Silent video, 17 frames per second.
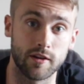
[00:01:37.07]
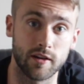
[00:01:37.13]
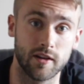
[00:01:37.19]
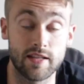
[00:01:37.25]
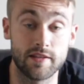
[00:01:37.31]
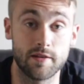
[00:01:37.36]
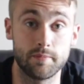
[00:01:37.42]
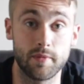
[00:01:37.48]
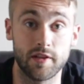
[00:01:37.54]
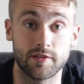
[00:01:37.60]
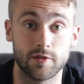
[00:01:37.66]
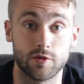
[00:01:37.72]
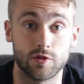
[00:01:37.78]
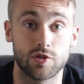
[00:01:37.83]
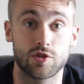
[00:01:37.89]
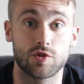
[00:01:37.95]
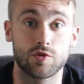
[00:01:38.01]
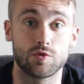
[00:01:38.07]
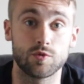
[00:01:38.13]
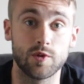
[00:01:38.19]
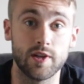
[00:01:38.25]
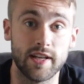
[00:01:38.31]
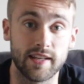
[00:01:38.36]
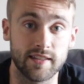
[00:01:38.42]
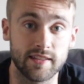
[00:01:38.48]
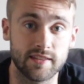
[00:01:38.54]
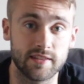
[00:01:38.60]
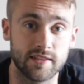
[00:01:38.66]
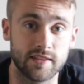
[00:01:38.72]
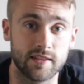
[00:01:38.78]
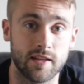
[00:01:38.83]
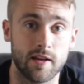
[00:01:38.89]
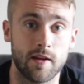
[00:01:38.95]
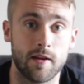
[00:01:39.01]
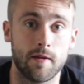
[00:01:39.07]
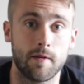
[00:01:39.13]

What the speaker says: And then the muscle shrinks